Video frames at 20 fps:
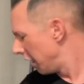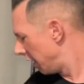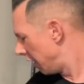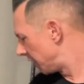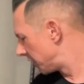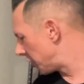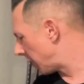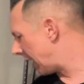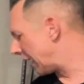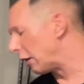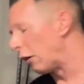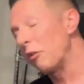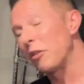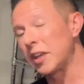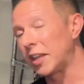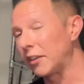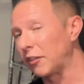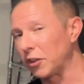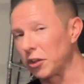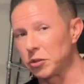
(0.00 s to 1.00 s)
So I don't think
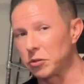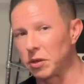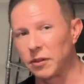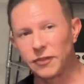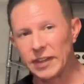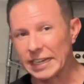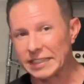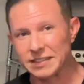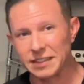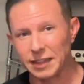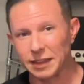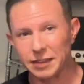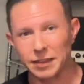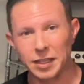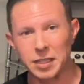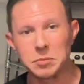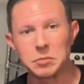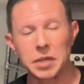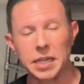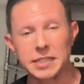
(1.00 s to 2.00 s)
it's going to affect
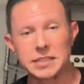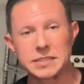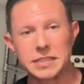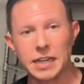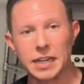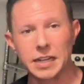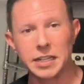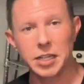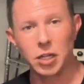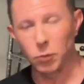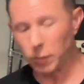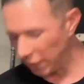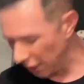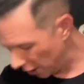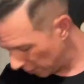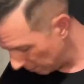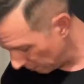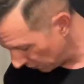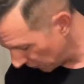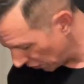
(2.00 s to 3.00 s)
anything, but here we go.
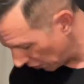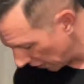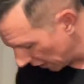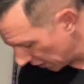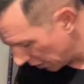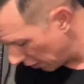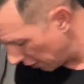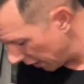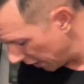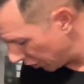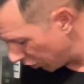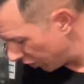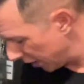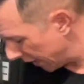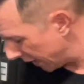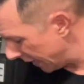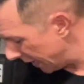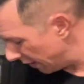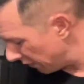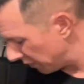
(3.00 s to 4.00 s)
So let's go ahead and check
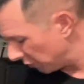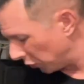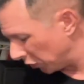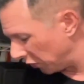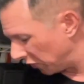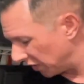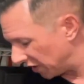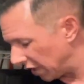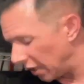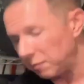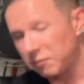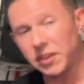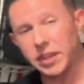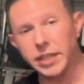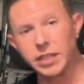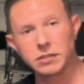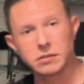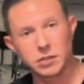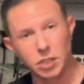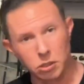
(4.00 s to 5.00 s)
it out. We'll do the same
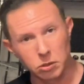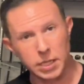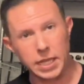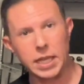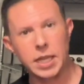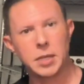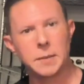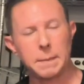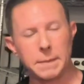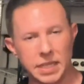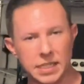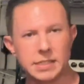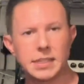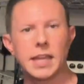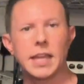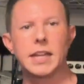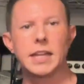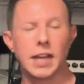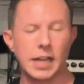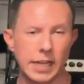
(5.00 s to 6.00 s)
thing: low gain, mid
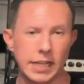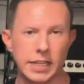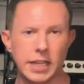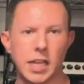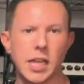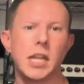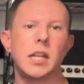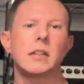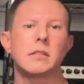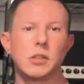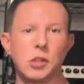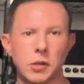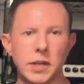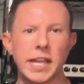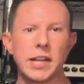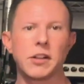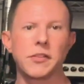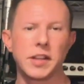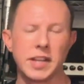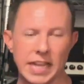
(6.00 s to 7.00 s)
gain, high gain, low
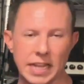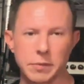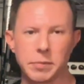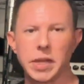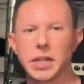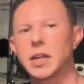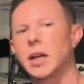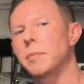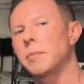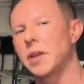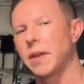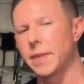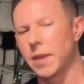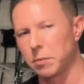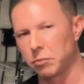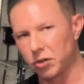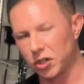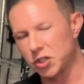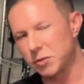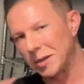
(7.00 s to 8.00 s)
gain on the neck pickup, and then
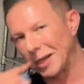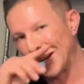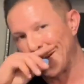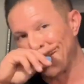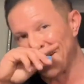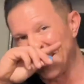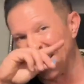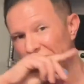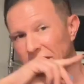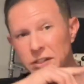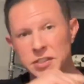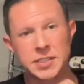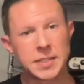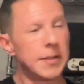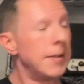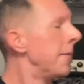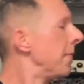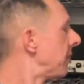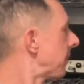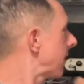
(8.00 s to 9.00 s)
bridge pickup on the others.
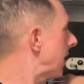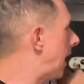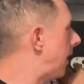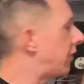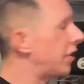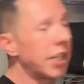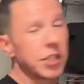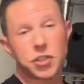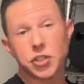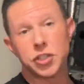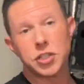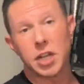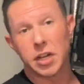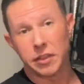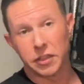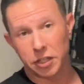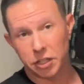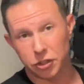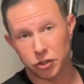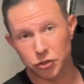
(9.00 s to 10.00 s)
I've touched none of
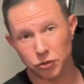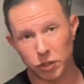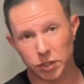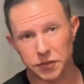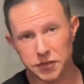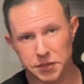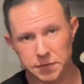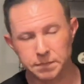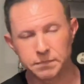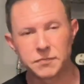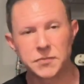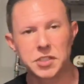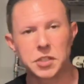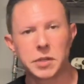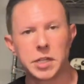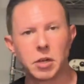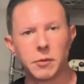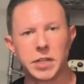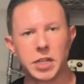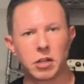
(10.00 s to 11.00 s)
the controls. So
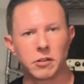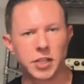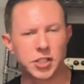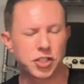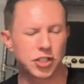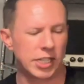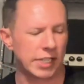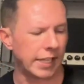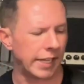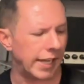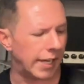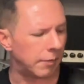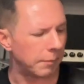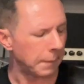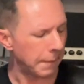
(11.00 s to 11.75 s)
here we go. Let's check it out.